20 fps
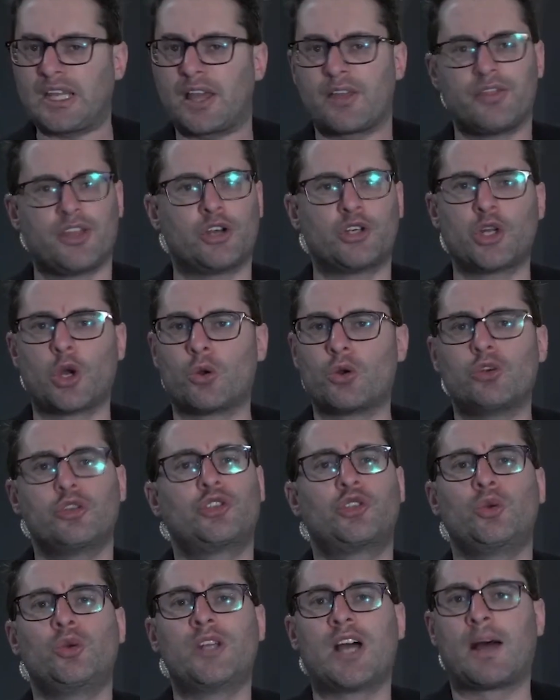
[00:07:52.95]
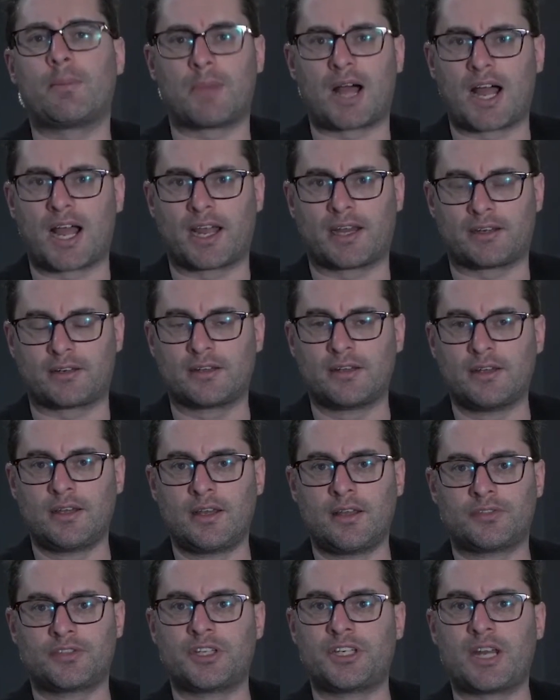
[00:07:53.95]
Their donors do not mind
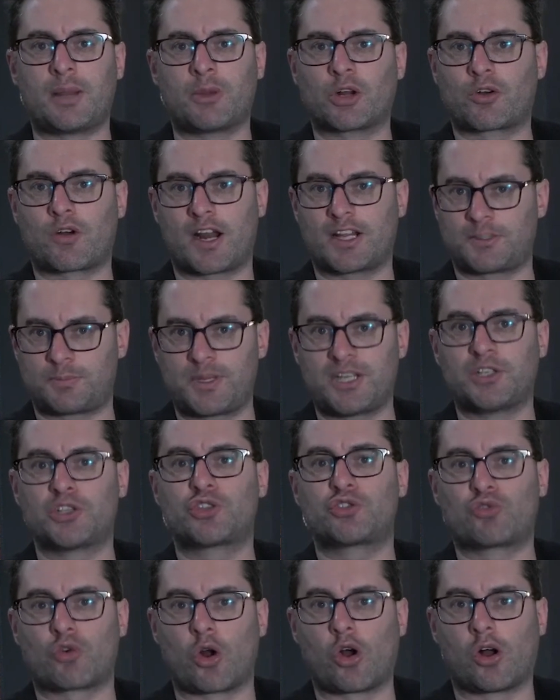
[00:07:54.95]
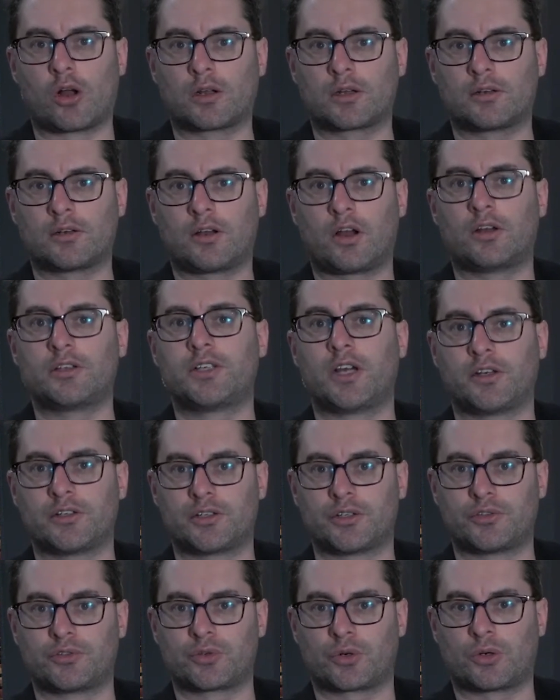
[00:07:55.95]
the Democrats being strong on gun
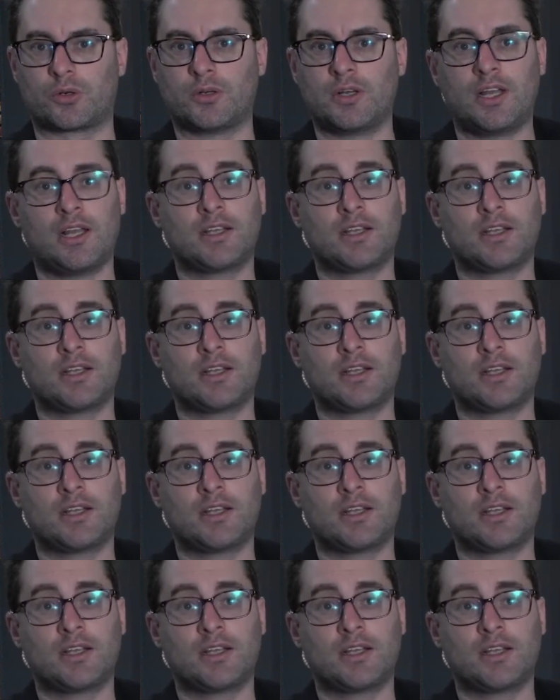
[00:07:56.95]
control